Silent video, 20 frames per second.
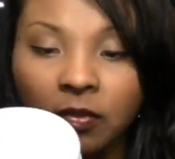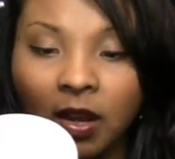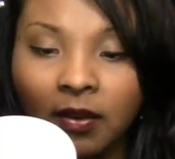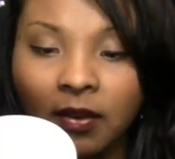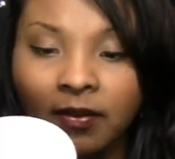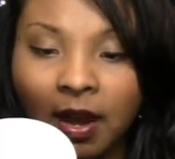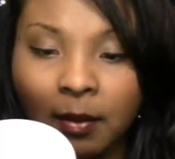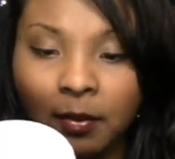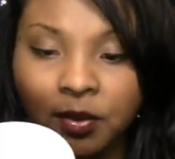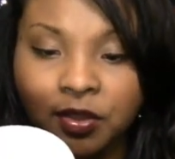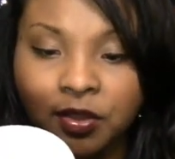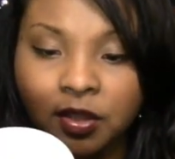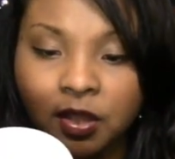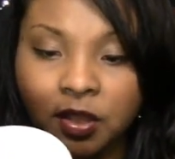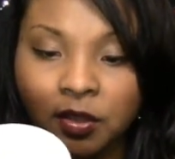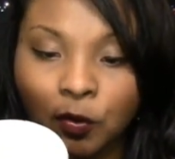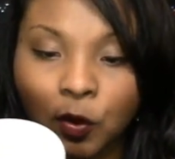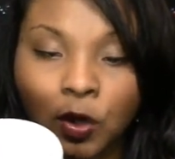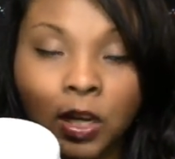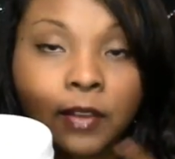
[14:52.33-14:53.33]
of how much this
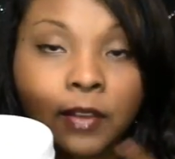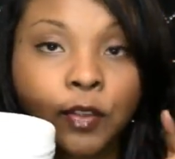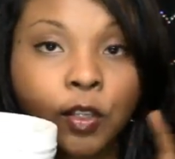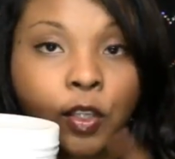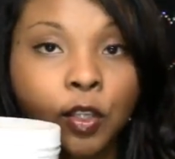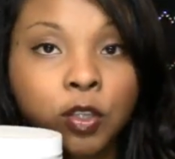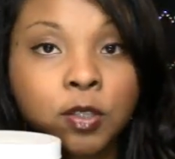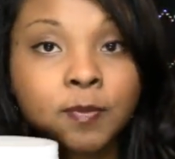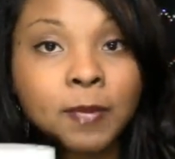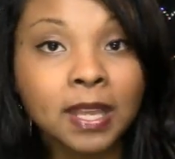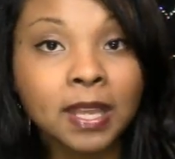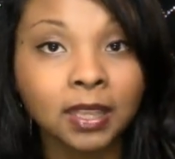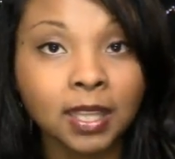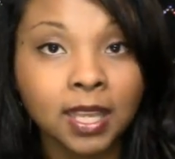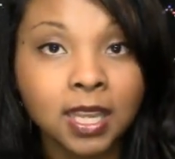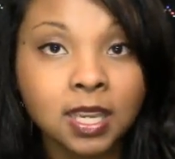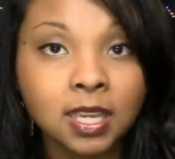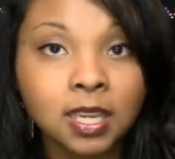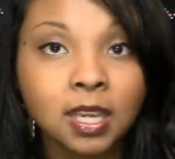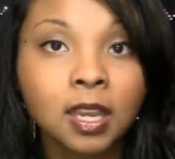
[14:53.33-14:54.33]
is for. If you use my
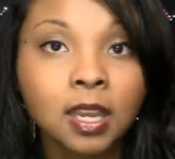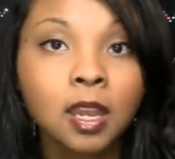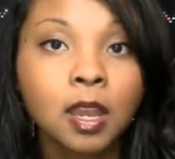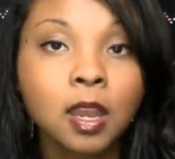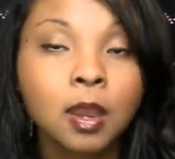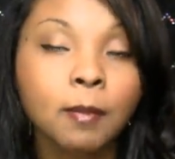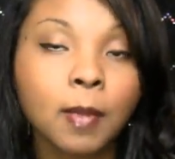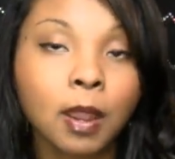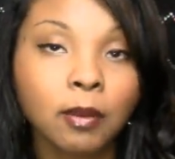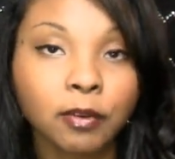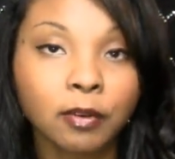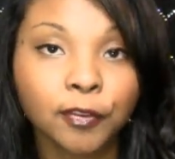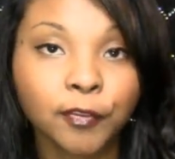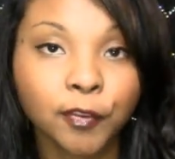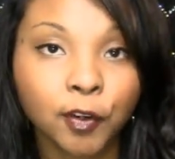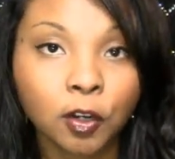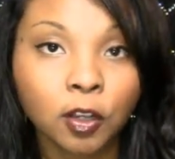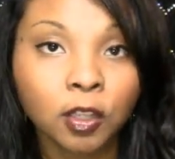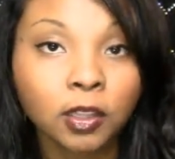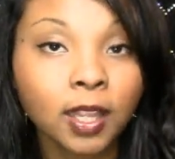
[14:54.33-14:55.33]
link, my
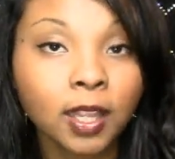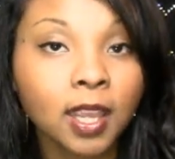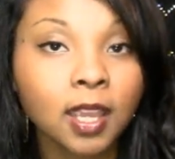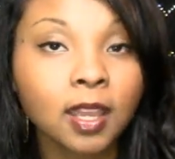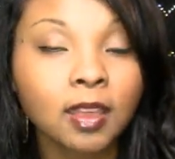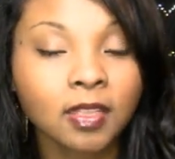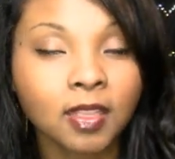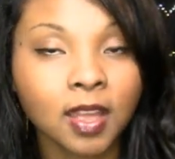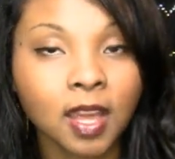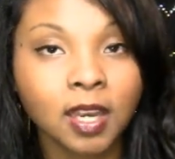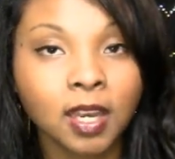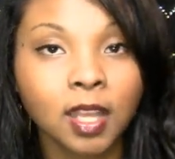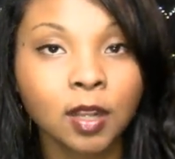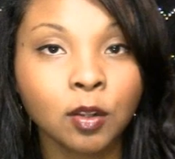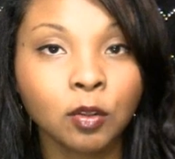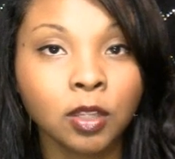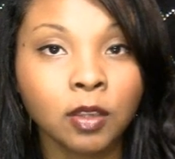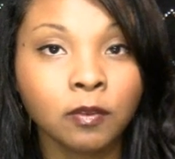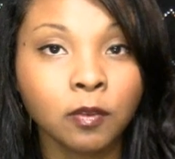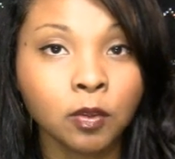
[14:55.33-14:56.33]
referral link, then
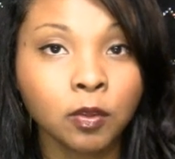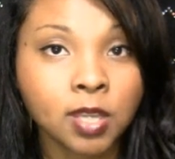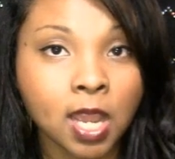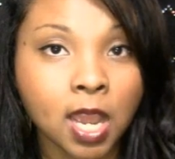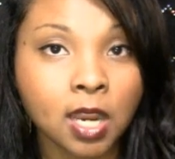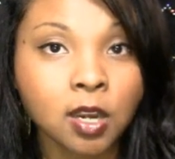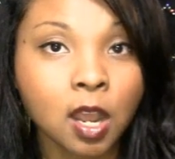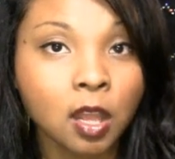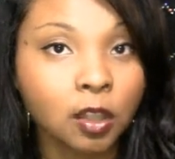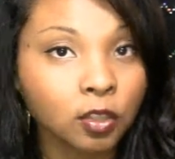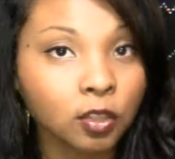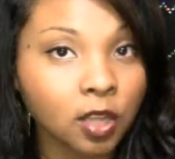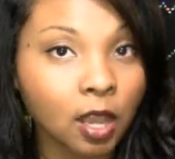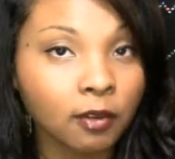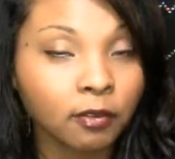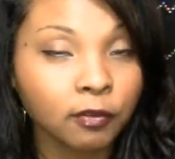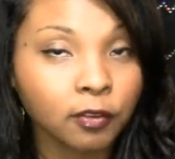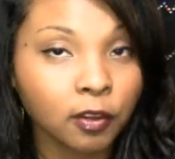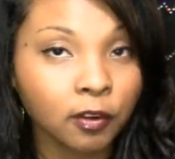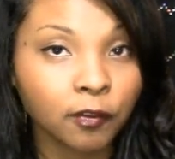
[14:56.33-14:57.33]
it'll give you ten dollars
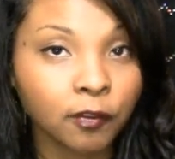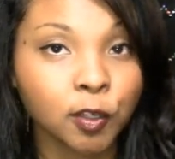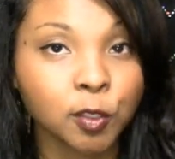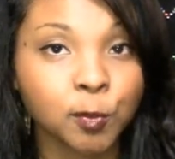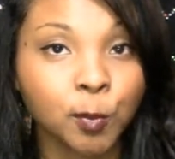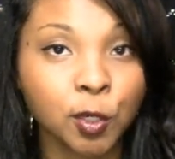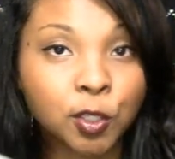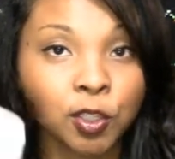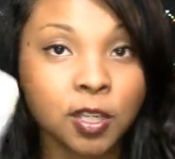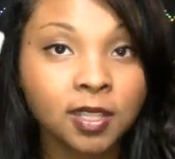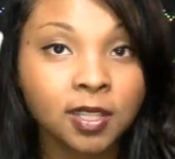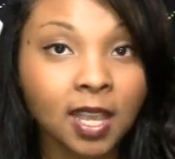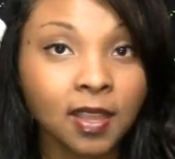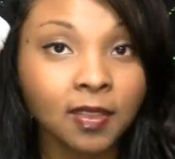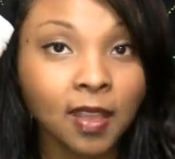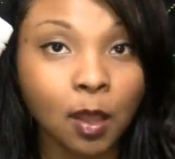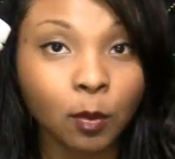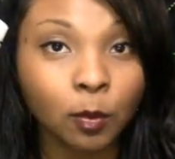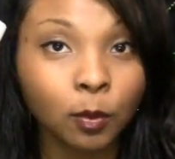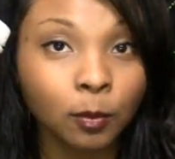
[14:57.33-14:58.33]
off of your first purchase,
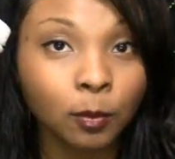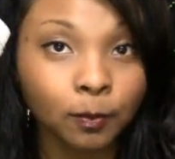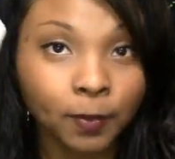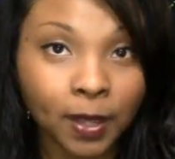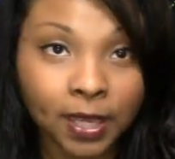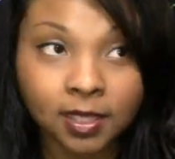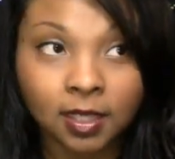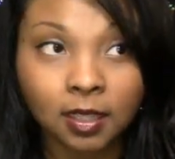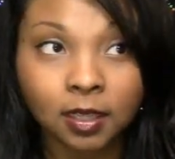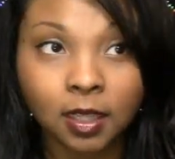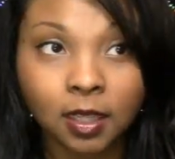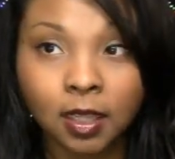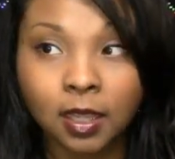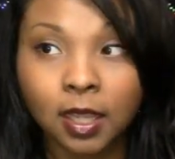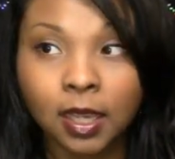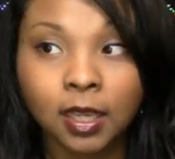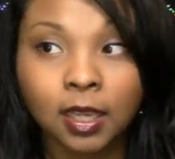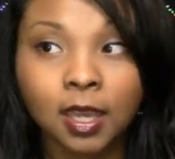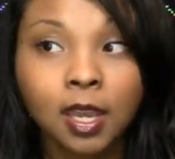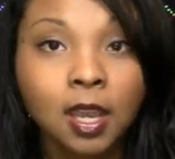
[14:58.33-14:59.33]
and that will basically
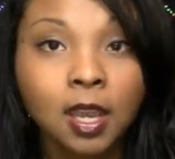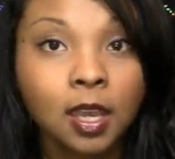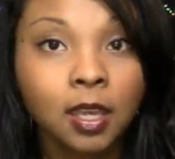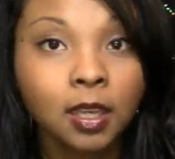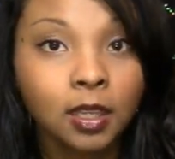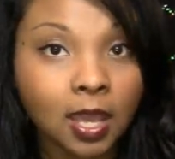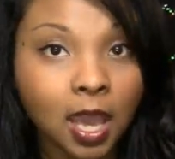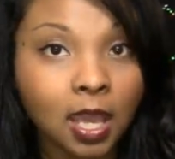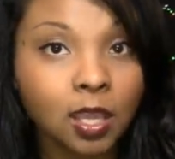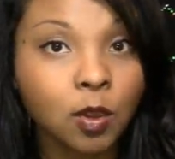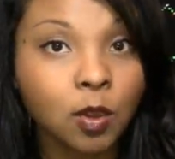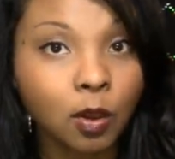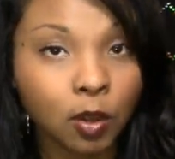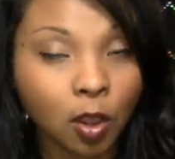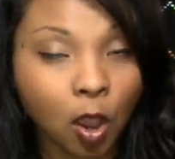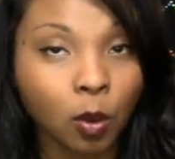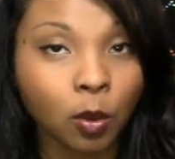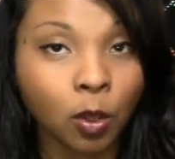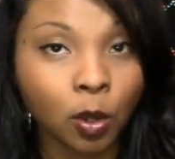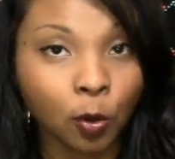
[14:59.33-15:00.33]
like get you a
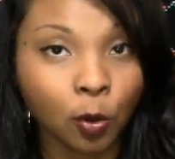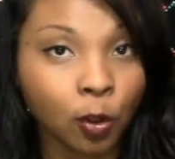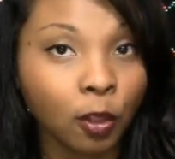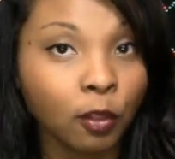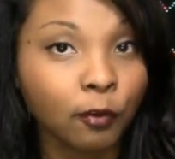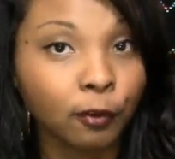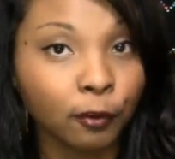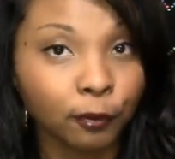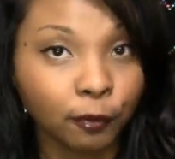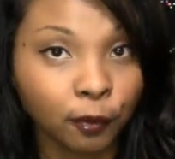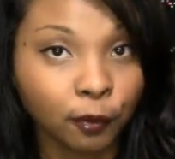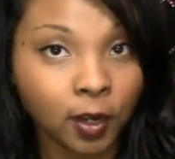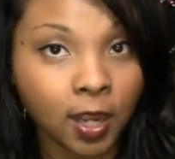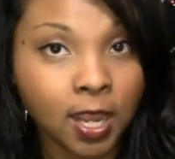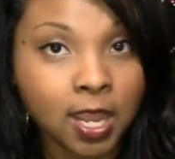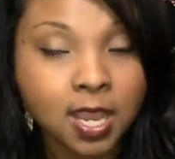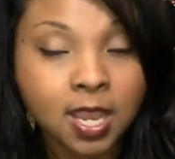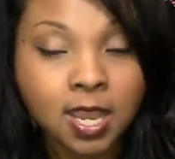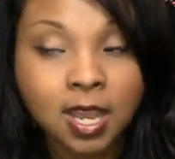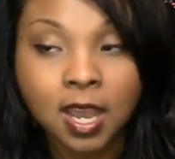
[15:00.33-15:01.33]
coconut oil for
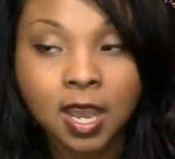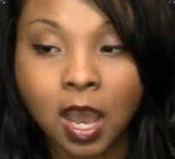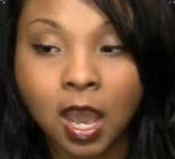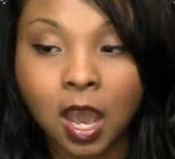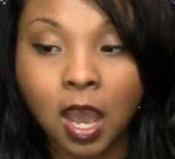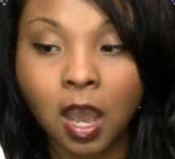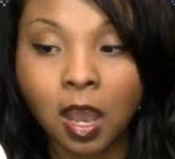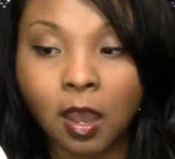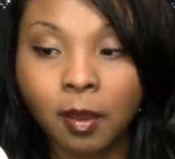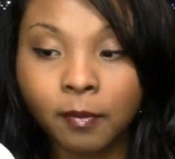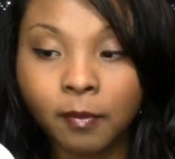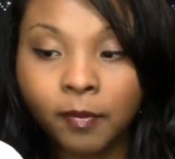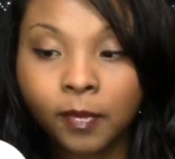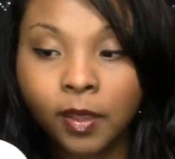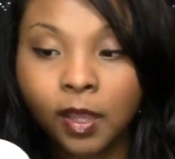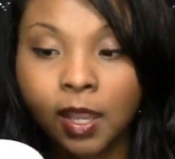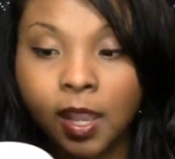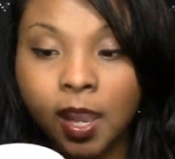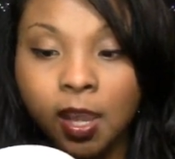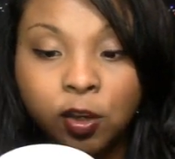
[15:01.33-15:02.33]
free, um,
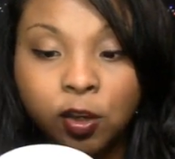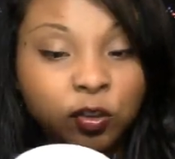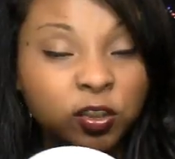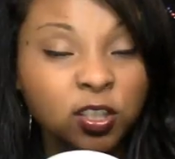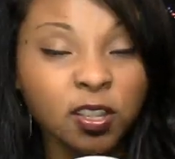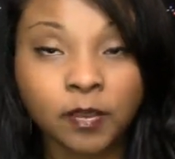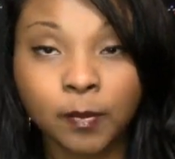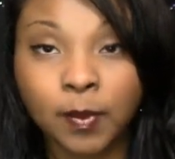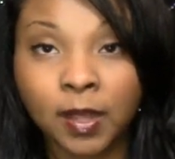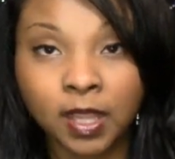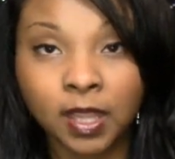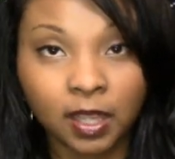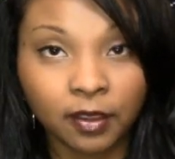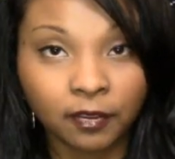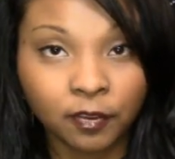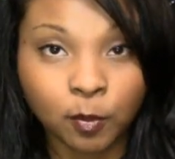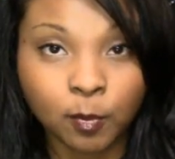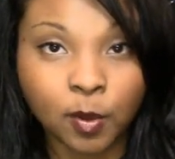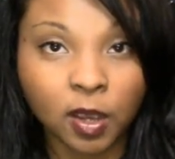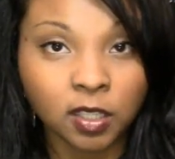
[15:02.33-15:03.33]
and you'll just have to pay like a
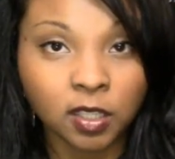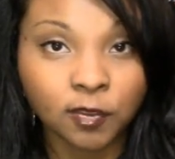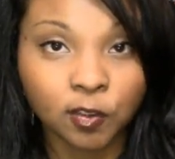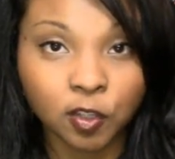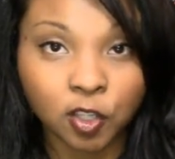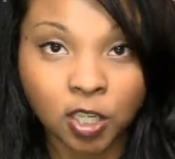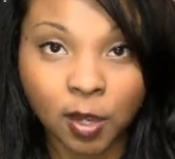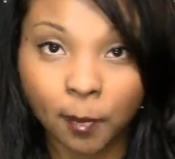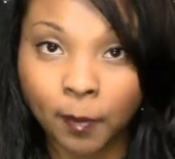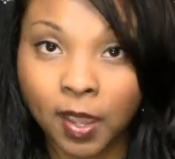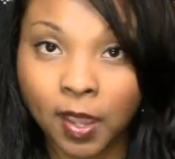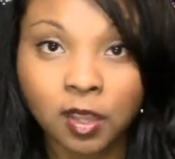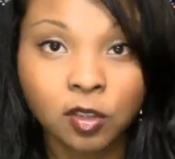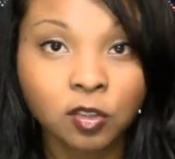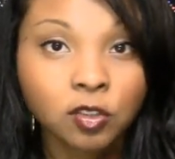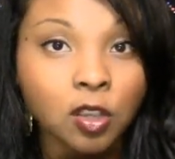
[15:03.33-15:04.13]
few bucks for shipping.